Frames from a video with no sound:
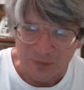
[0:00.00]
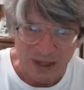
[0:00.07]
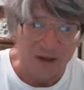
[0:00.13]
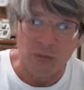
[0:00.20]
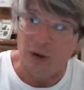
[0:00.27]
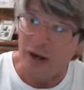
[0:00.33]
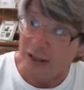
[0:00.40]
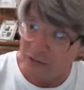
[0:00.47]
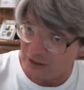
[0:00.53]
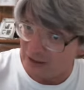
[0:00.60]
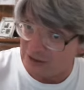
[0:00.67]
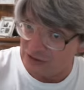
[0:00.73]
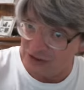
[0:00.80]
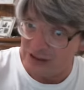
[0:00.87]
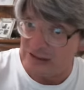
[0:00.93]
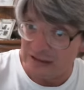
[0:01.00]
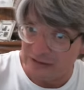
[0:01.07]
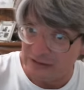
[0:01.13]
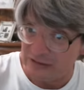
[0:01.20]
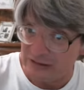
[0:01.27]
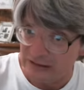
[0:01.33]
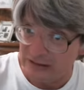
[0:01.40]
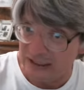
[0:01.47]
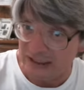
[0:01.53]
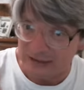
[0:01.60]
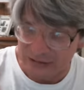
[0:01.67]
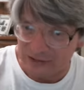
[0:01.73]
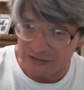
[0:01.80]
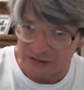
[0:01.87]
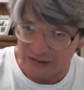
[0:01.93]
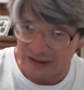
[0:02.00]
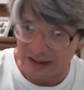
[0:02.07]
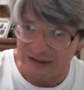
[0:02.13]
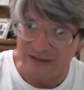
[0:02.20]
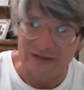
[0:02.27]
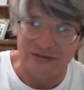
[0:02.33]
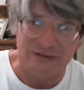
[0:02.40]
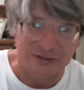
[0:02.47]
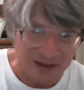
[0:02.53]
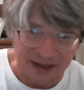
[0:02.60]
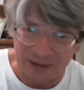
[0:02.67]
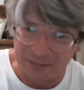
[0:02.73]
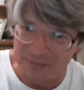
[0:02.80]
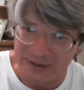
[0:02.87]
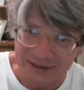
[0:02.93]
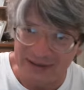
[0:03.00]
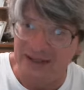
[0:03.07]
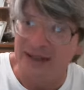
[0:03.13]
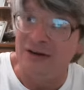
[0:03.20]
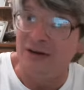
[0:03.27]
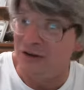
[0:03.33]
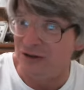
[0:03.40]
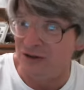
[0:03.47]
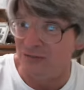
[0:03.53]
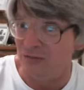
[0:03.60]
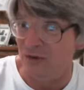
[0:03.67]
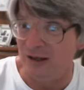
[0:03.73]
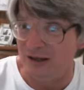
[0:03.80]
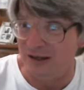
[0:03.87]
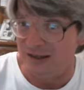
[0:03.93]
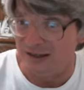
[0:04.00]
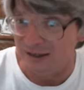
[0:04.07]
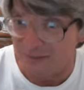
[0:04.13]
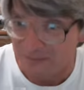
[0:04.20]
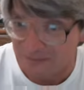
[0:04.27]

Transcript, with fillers: And when I say cheesy, in this case, I mean it in a good way.